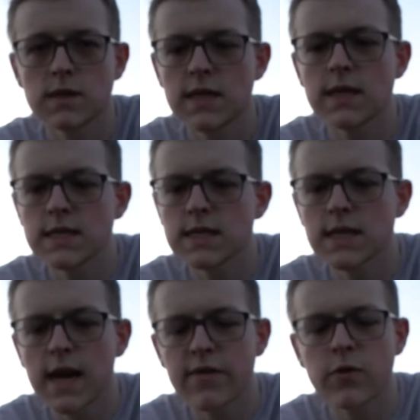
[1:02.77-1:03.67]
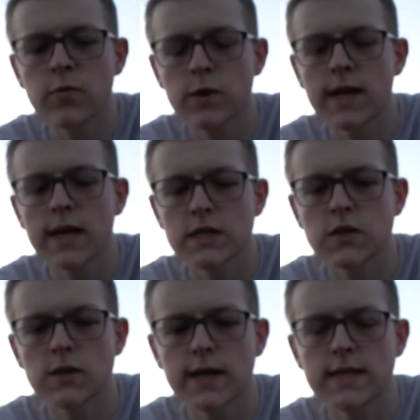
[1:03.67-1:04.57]
thing is that everyone has
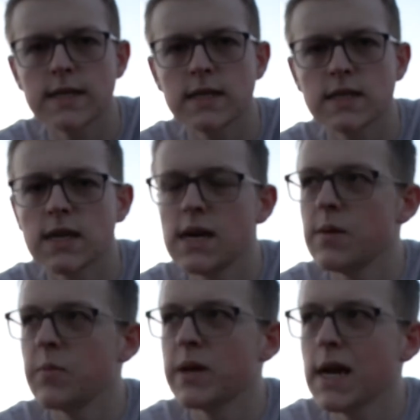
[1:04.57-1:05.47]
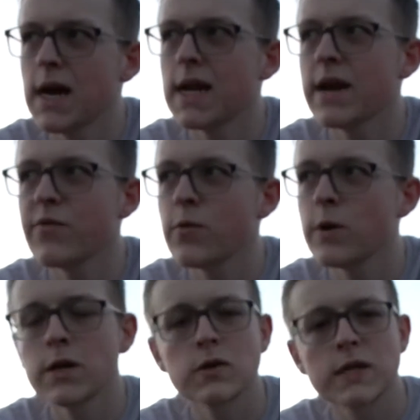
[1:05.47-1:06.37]
good ideas, but not
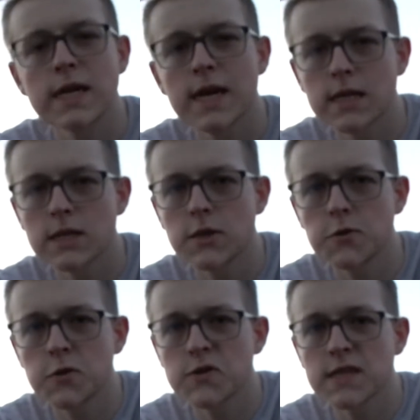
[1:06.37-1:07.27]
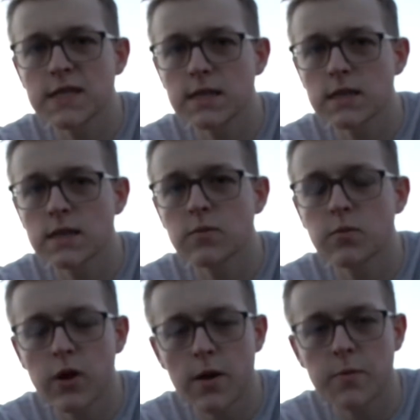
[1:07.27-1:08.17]
everyone knows how to execute those ideas
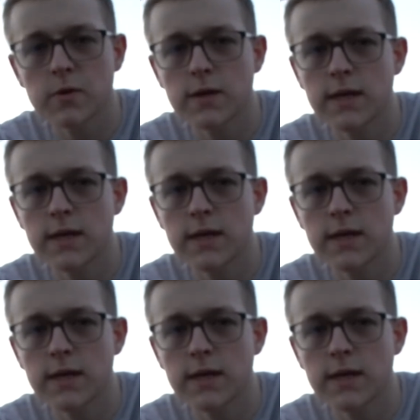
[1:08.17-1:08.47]
properly.